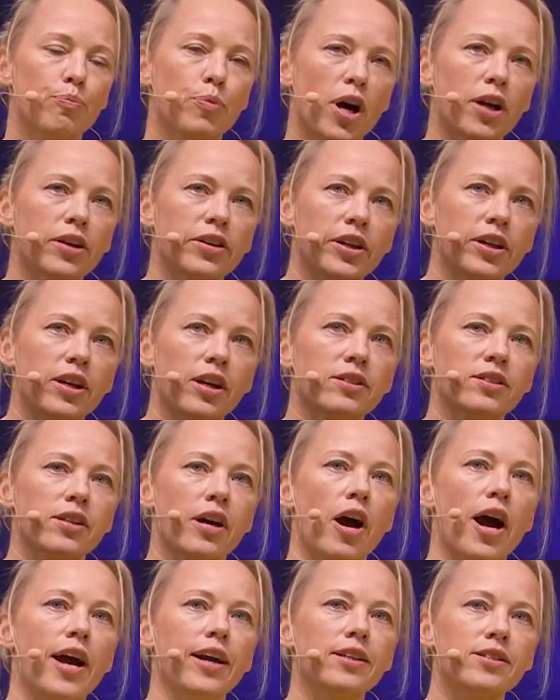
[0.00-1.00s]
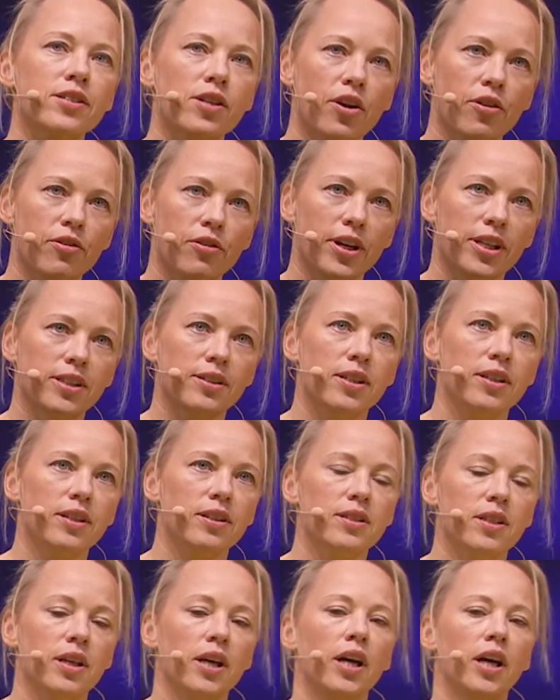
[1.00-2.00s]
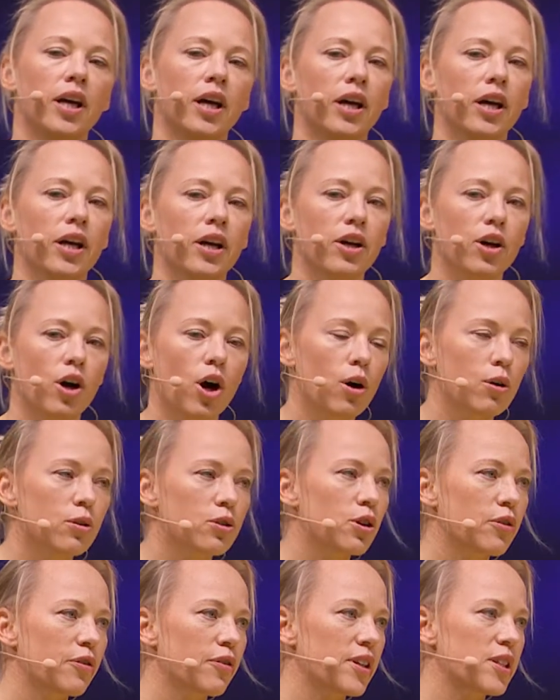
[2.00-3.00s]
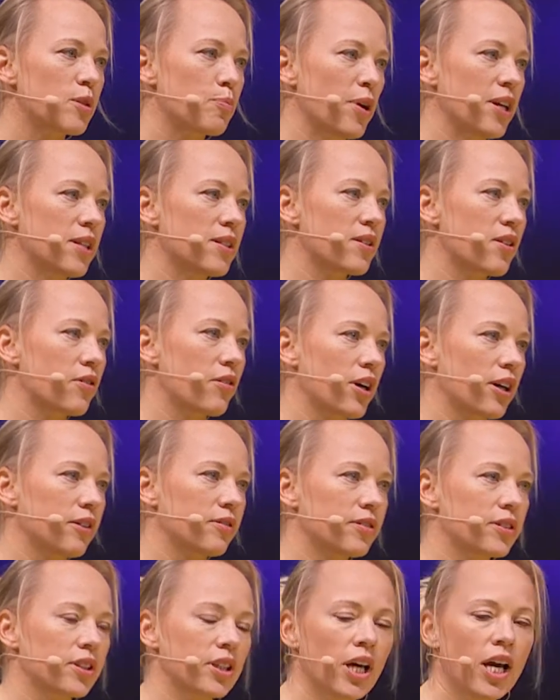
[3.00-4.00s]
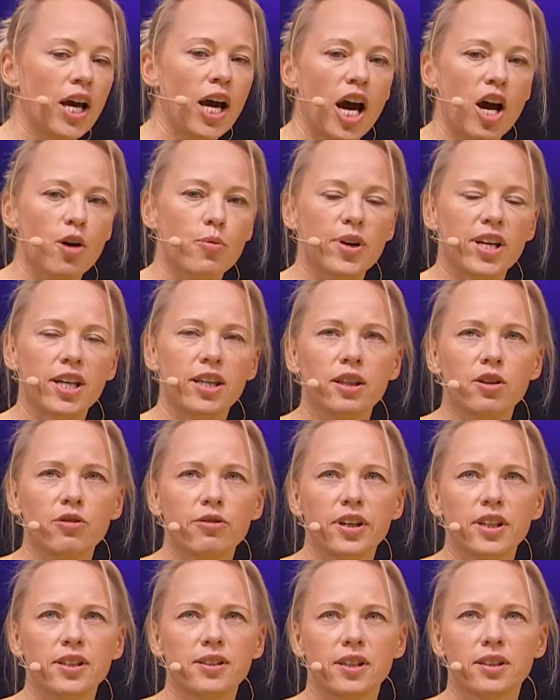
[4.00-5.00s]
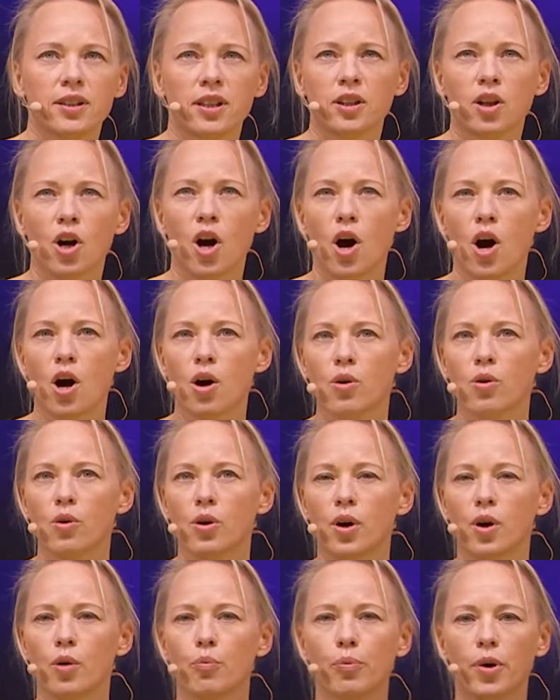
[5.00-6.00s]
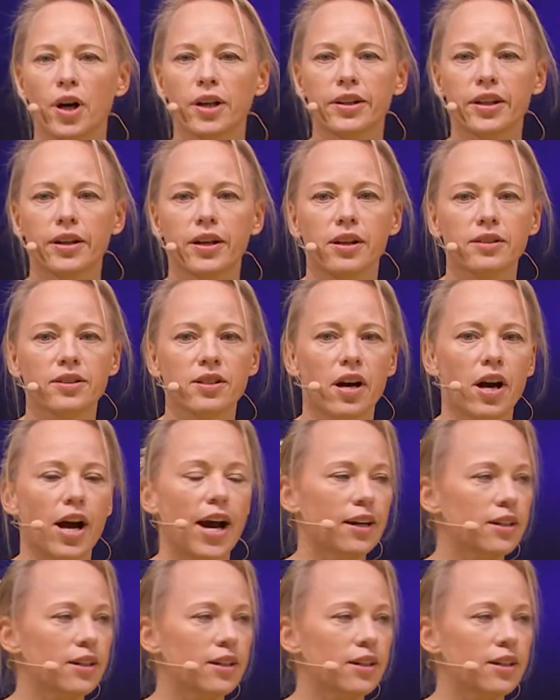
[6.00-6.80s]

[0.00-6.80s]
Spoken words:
particles are accelerated out of a spacecraft. And we innovated in how particles are